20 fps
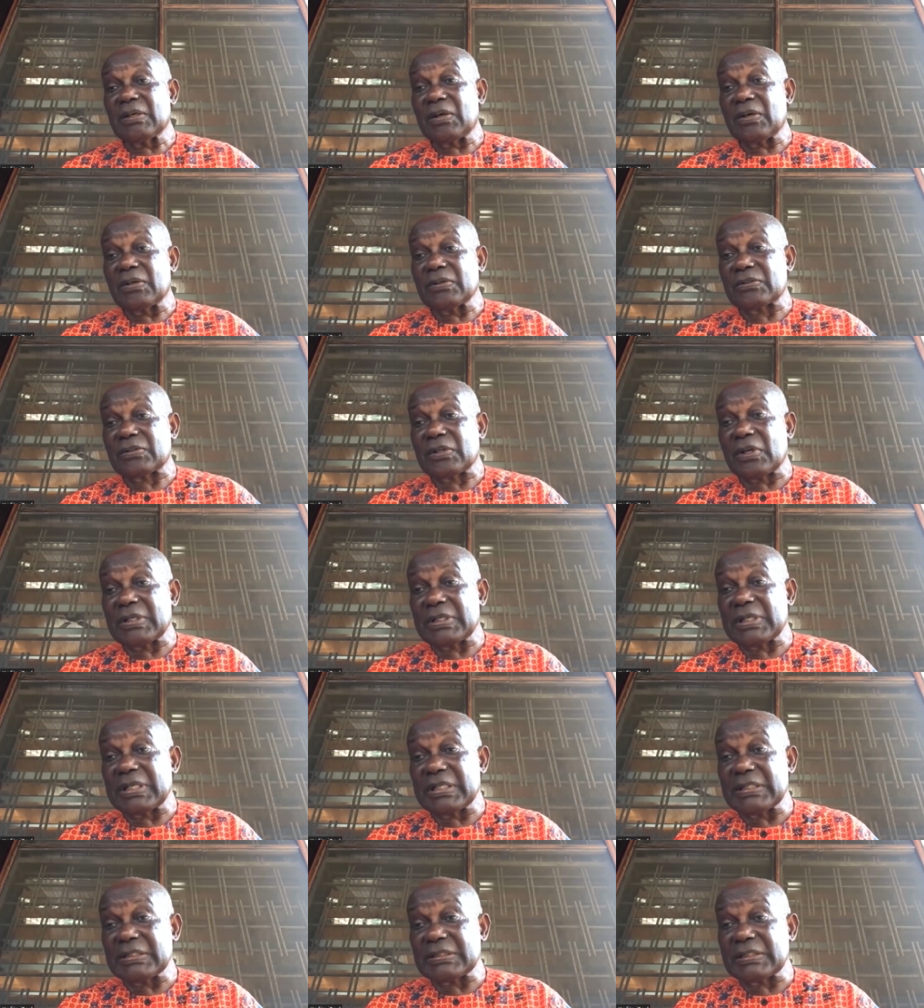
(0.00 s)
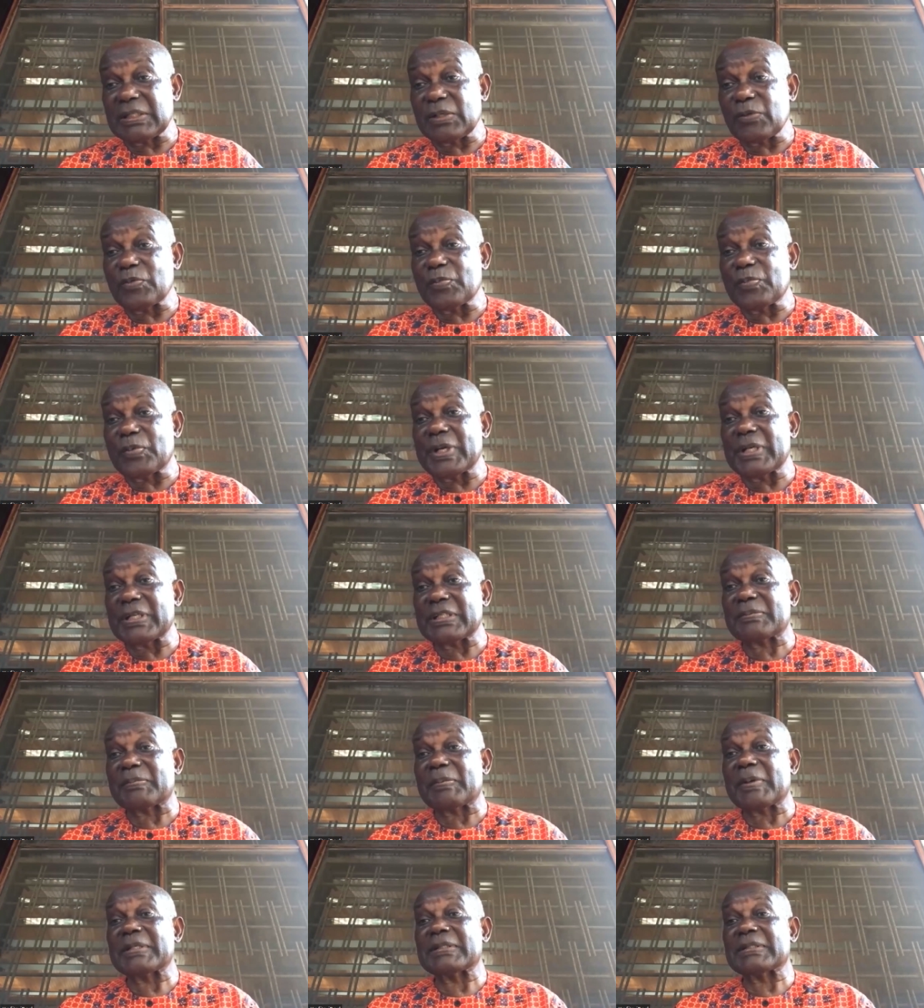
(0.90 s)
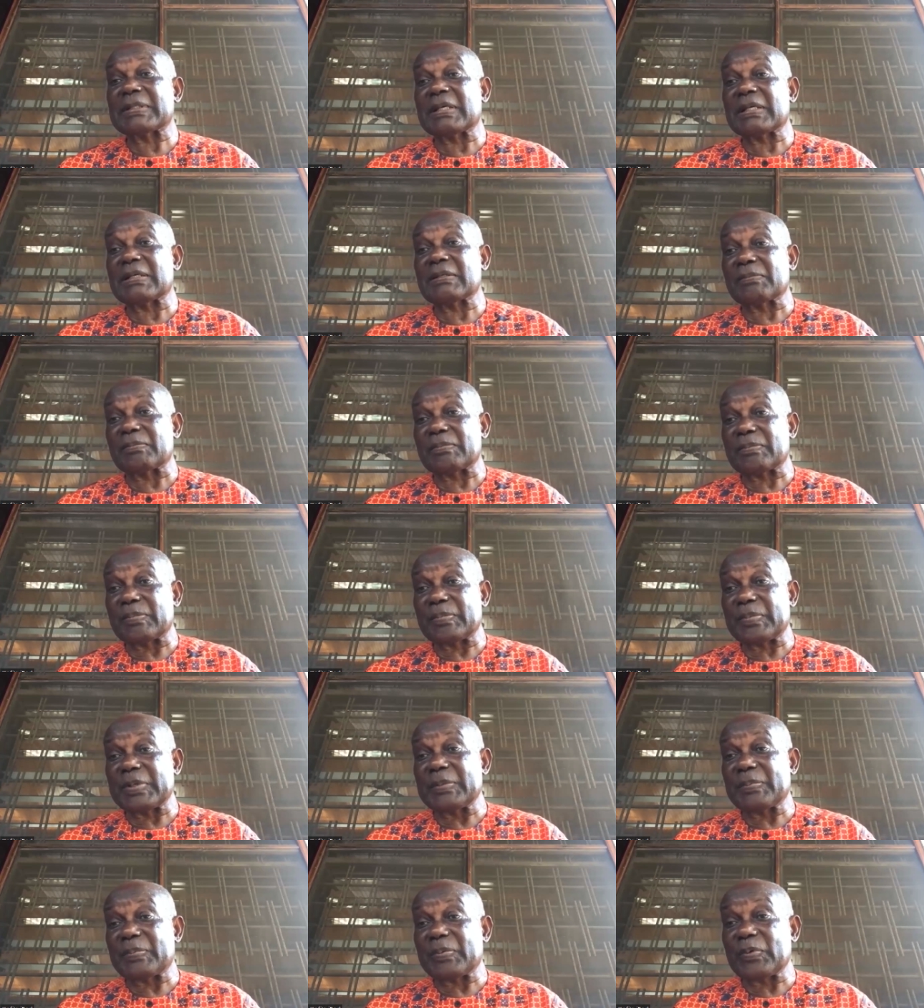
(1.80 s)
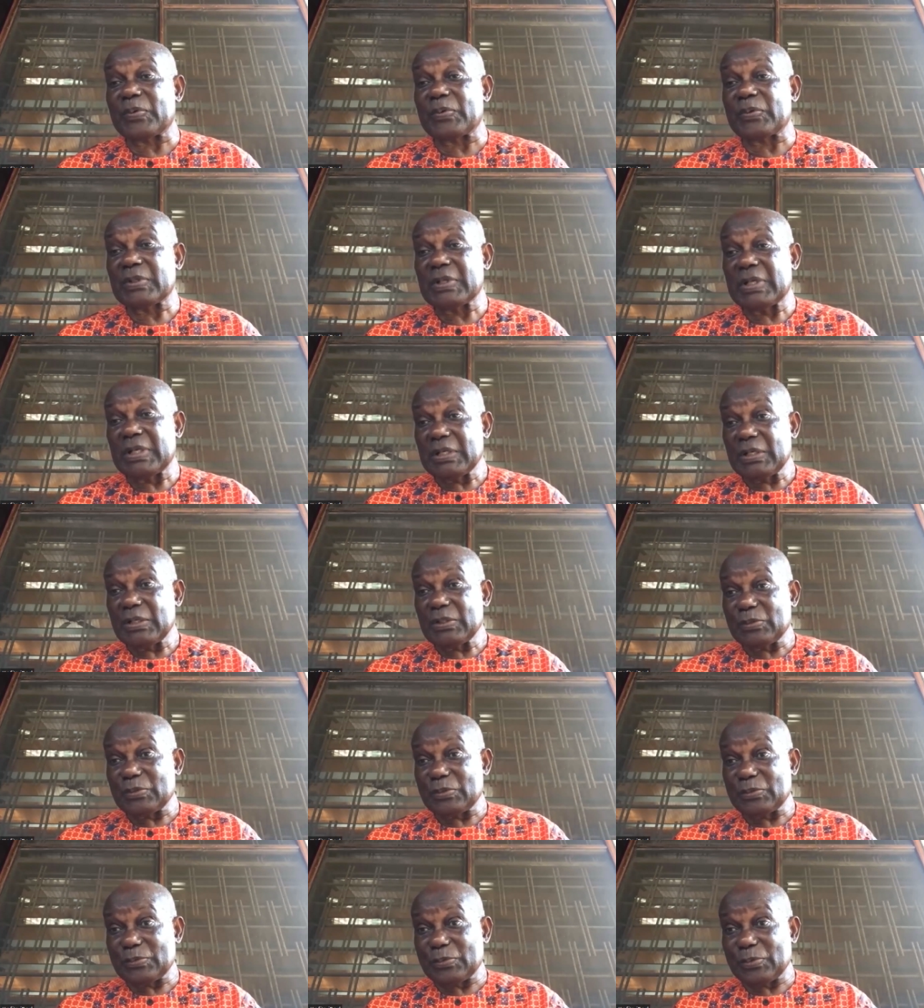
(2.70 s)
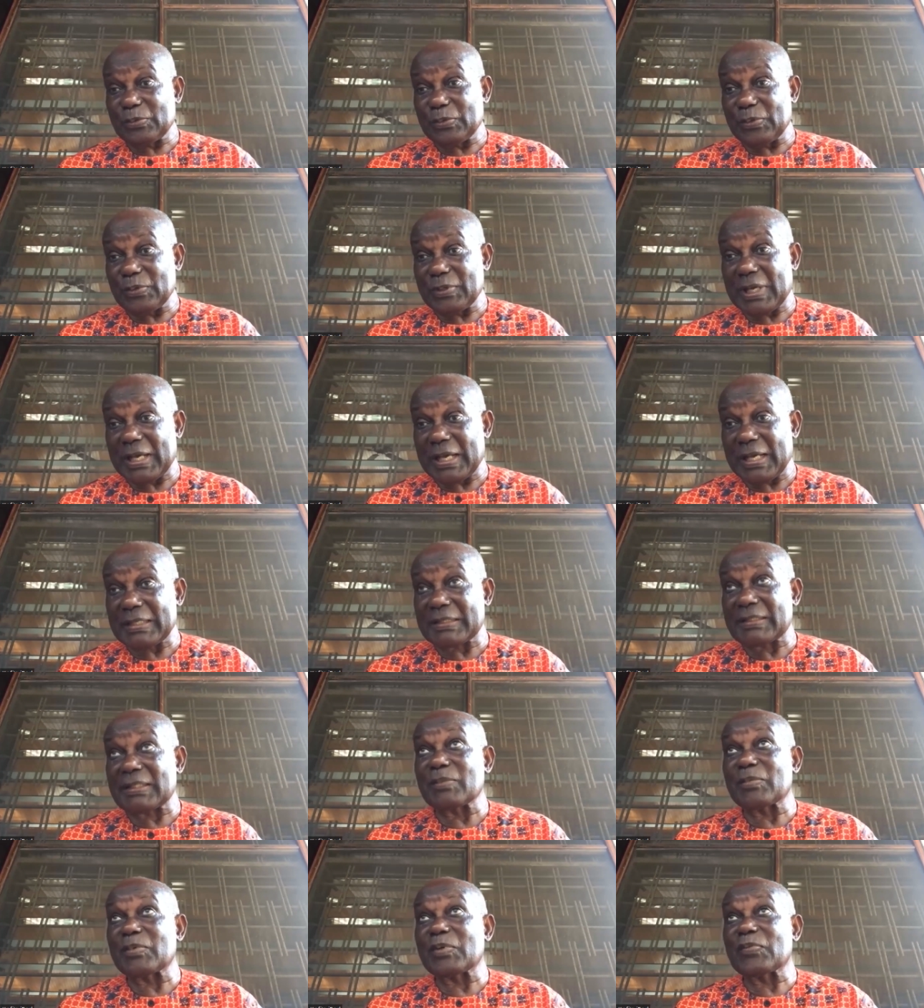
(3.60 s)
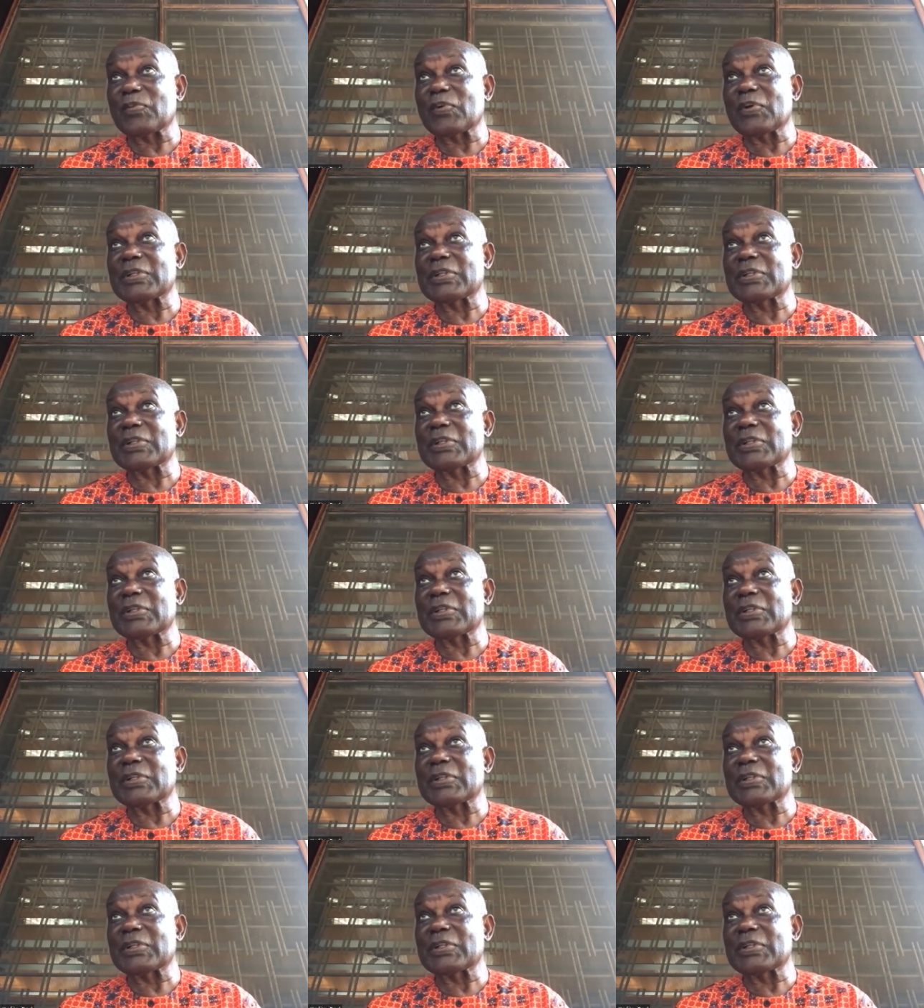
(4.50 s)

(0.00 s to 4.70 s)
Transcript: On Sundays, they would bring special people to high table for